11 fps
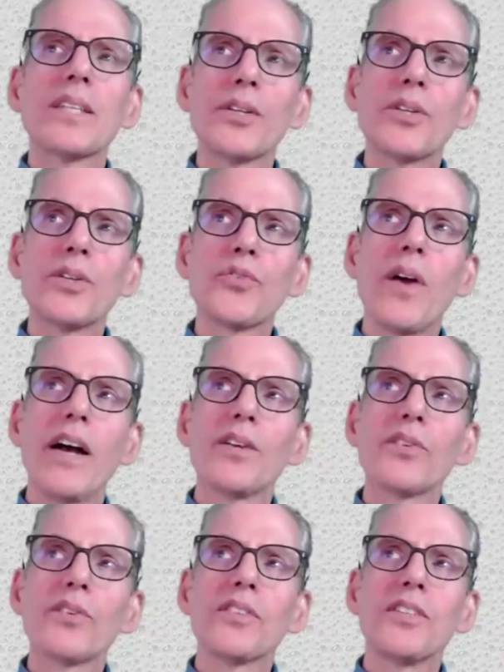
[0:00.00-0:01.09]

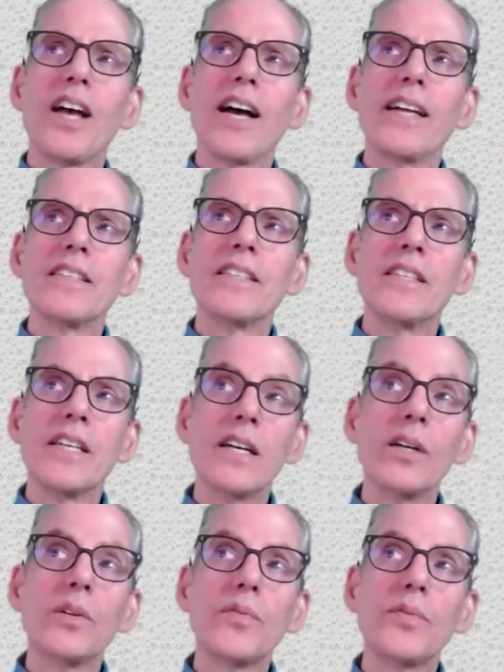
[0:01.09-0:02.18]

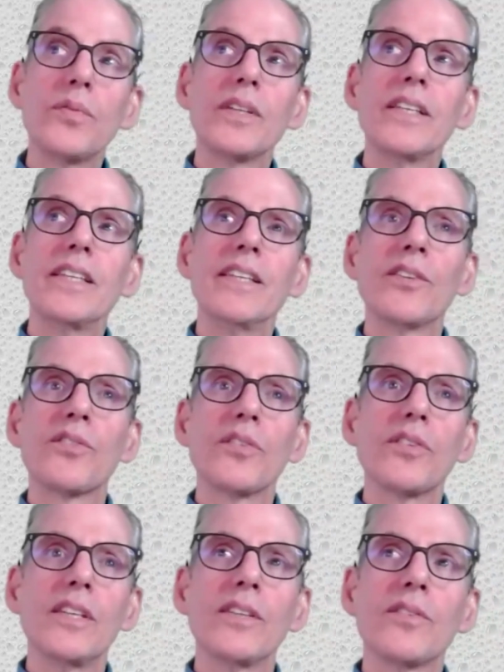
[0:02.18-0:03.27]
Clinicaltrials.gov
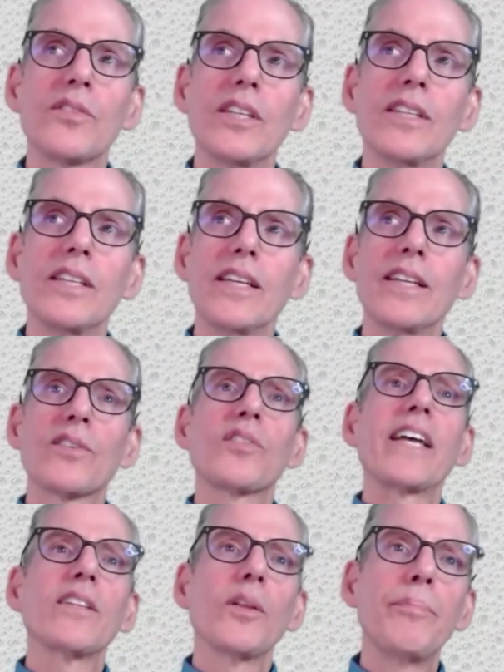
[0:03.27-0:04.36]
is an
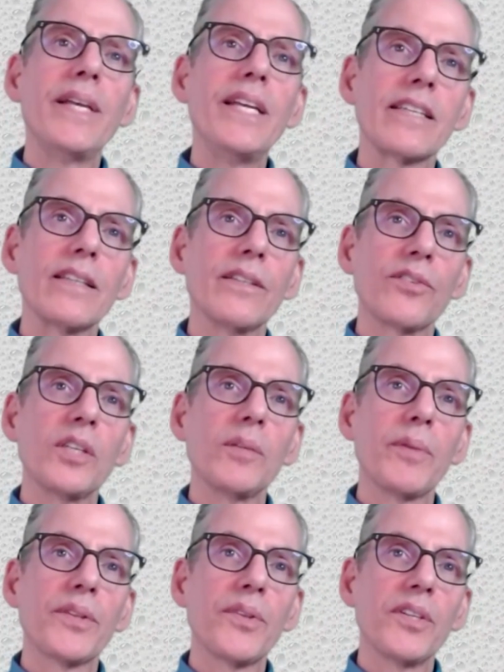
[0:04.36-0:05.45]
encyclopedic
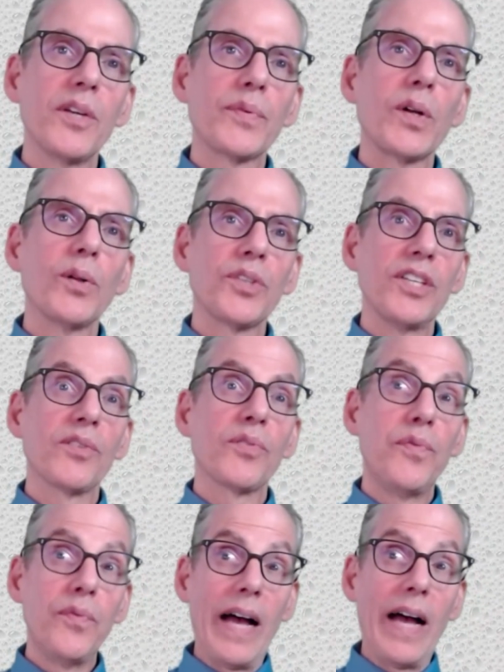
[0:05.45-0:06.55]
listing, but the difficulty is
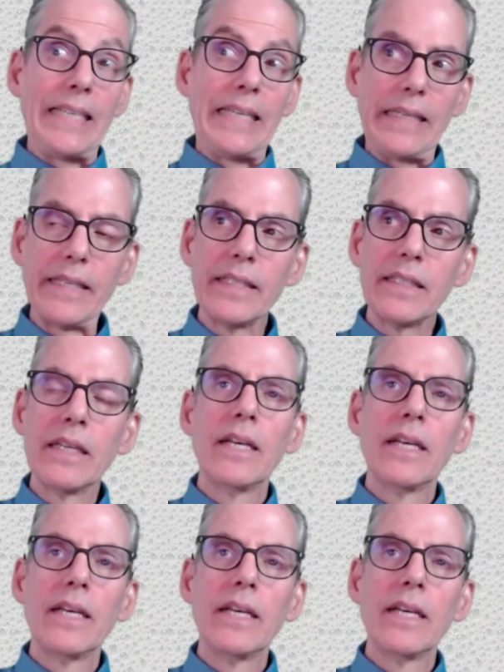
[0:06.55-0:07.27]
finding it.